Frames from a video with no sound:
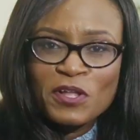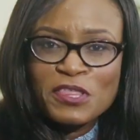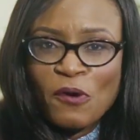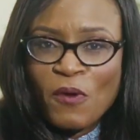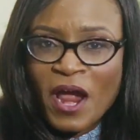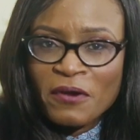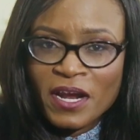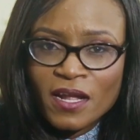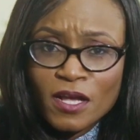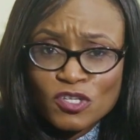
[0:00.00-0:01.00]
what they're
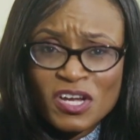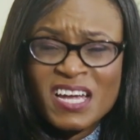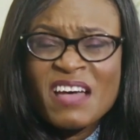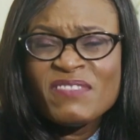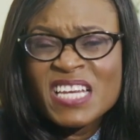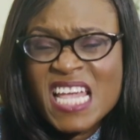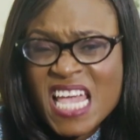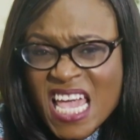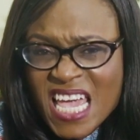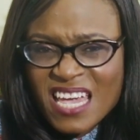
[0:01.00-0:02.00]
wearing. So you can have an
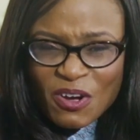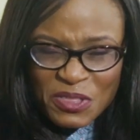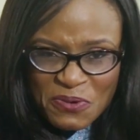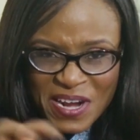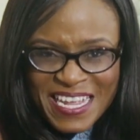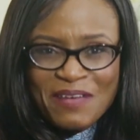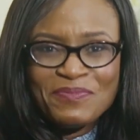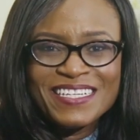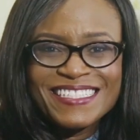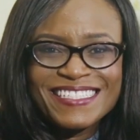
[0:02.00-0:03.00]
E on the red
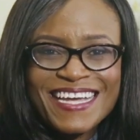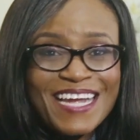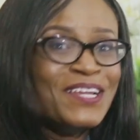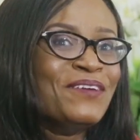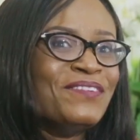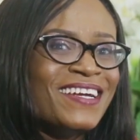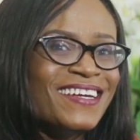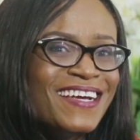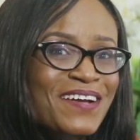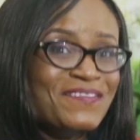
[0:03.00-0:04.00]
carpet. I love it.
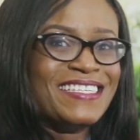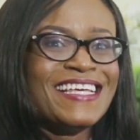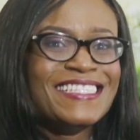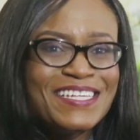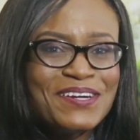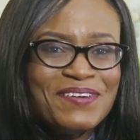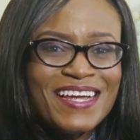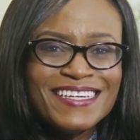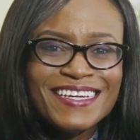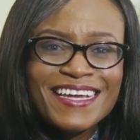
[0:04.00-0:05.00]
I'm excited
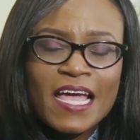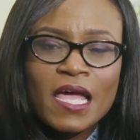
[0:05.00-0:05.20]
already.